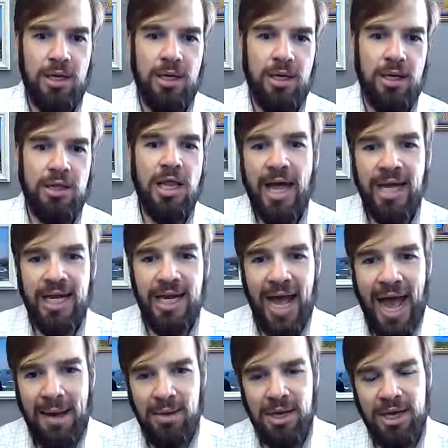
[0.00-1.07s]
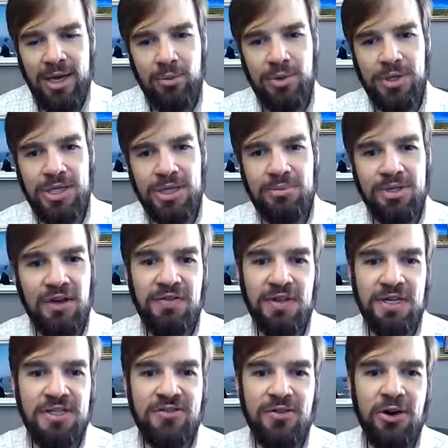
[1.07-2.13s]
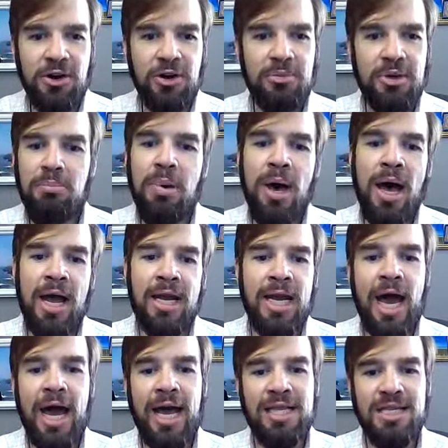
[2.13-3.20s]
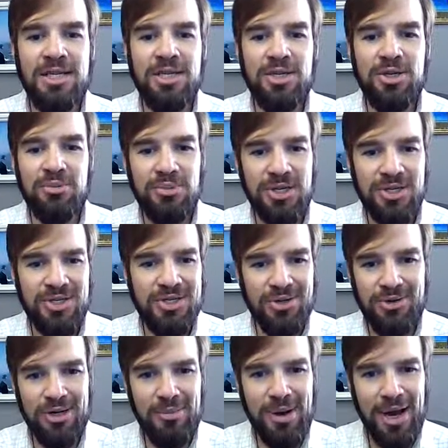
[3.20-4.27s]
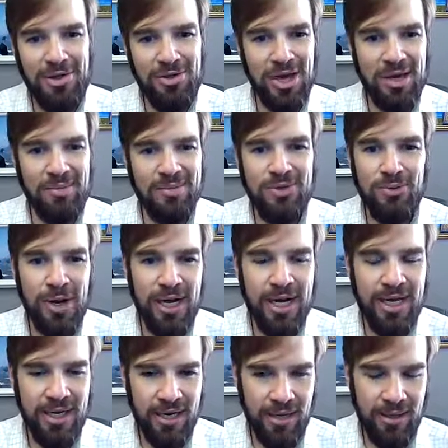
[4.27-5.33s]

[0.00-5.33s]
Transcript: Lying in a Hammock at William Duffy's Farm in Pine Island, Minnesota by James Wright.